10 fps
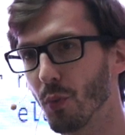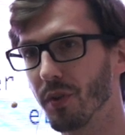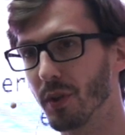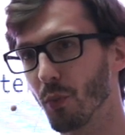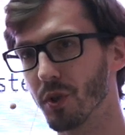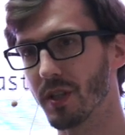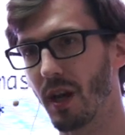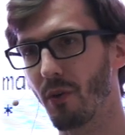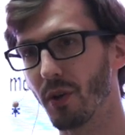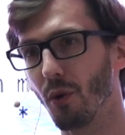one that was
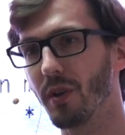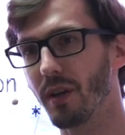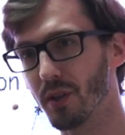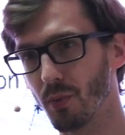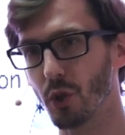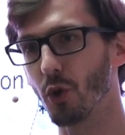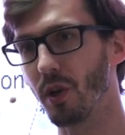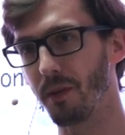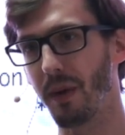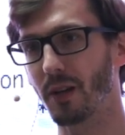there, and all the others were
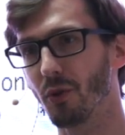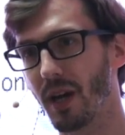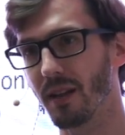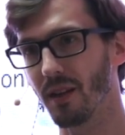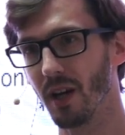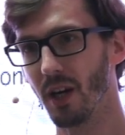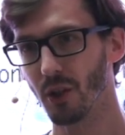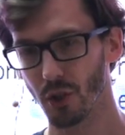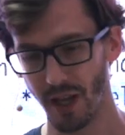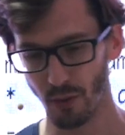joining back to that.
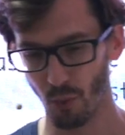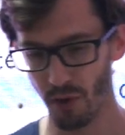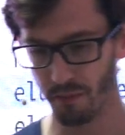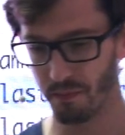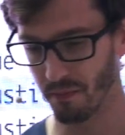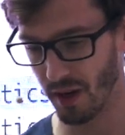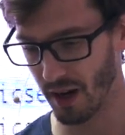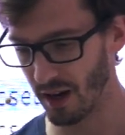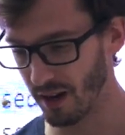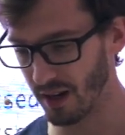So that one
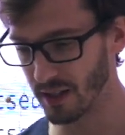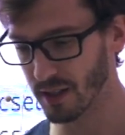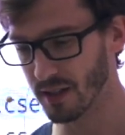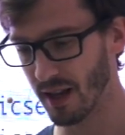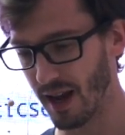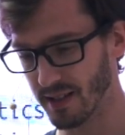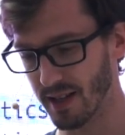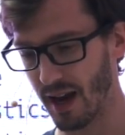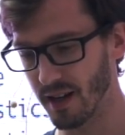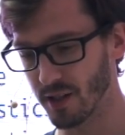has
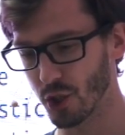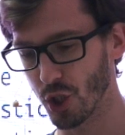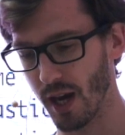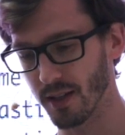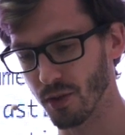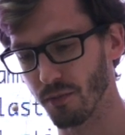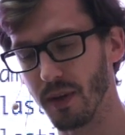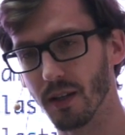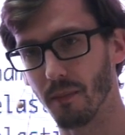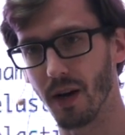the highest chance of
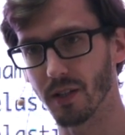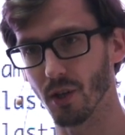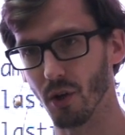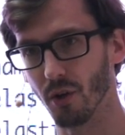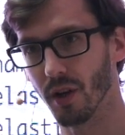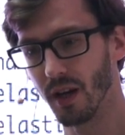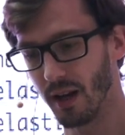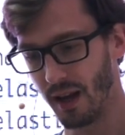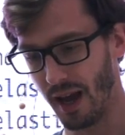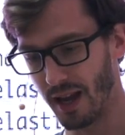being the master node.
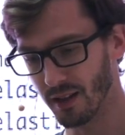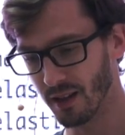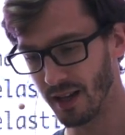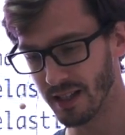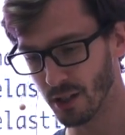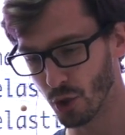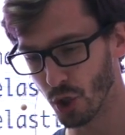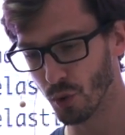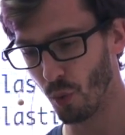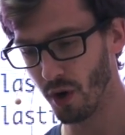And
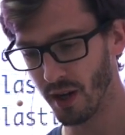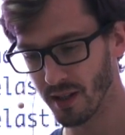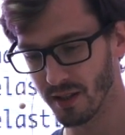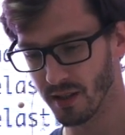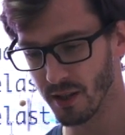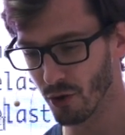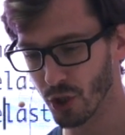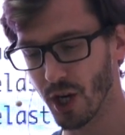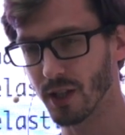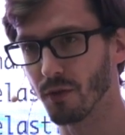Elasticsearch 1 has a 0
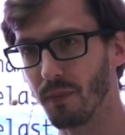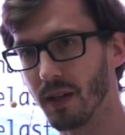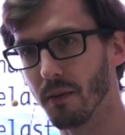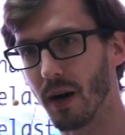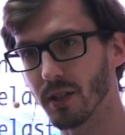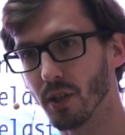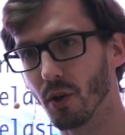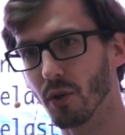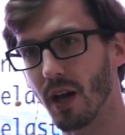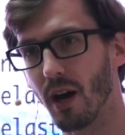chance of being the master
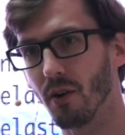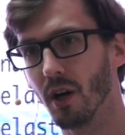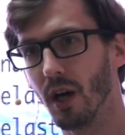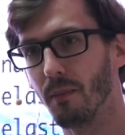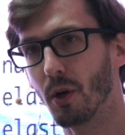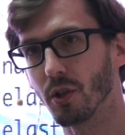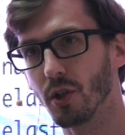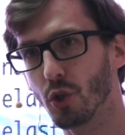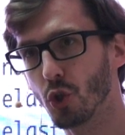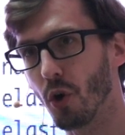node now, because
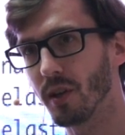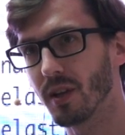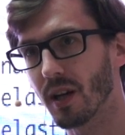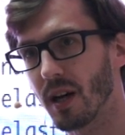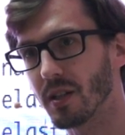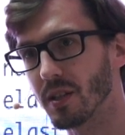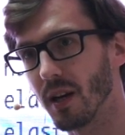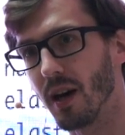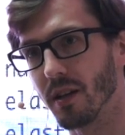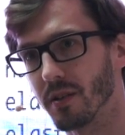it joined the cluster
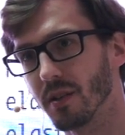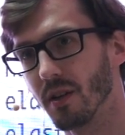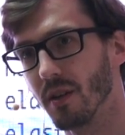last.